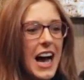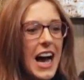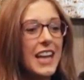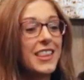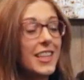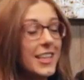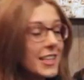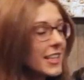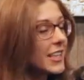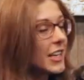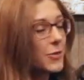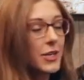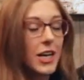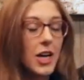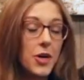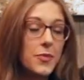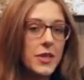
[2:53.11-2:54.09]
I think that
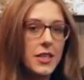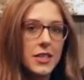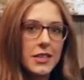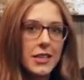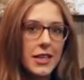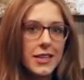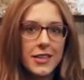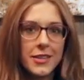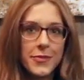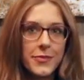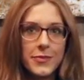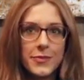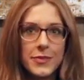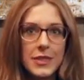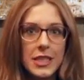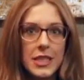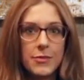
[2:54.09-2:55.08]
would help me
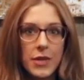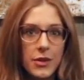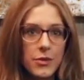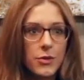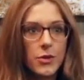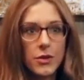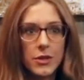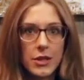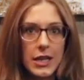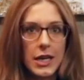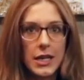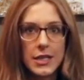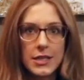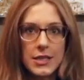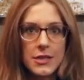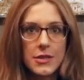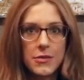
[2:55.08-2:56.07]
in my role
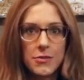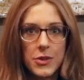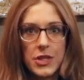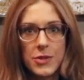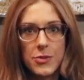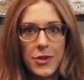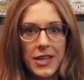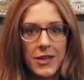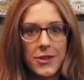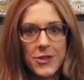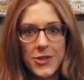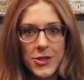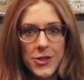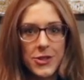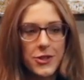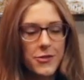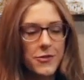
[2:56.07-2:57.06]
as municipal
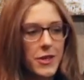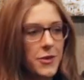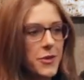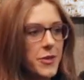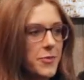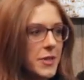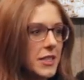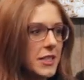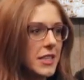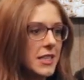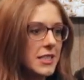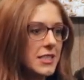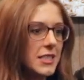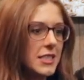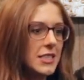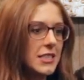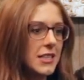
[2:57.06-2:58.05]
councillor if I were to be
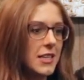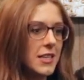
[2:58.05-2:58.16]
elected,